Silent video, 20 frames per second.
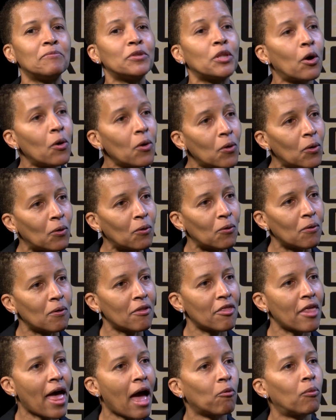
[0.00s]

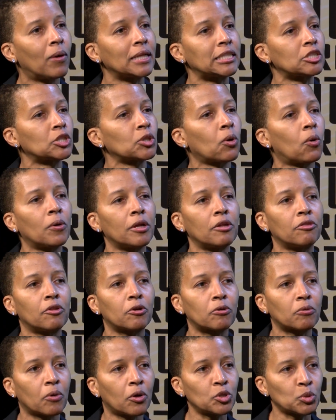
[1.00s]
know that what's sold in
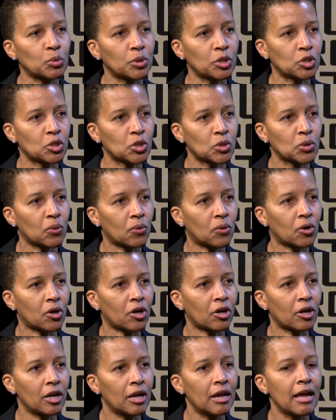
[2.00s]
their grocery
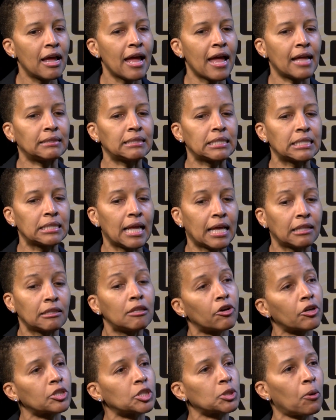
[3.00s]
store
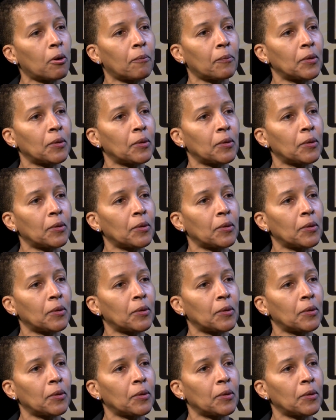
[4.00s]
and looks so